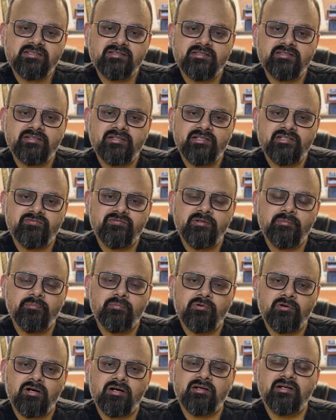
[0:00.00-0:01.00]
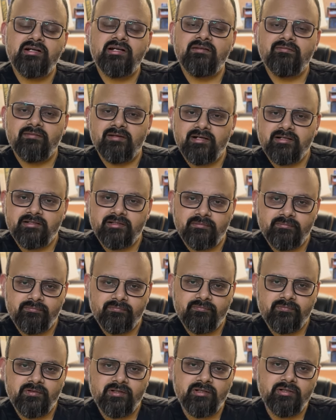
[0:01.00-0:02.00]
disease, we broadly divide them
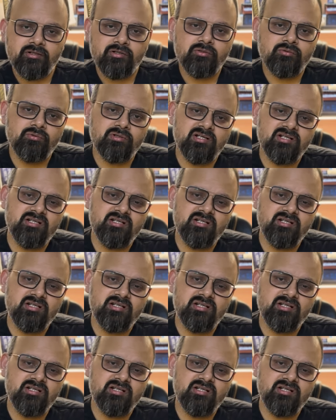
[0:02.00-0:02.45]
into an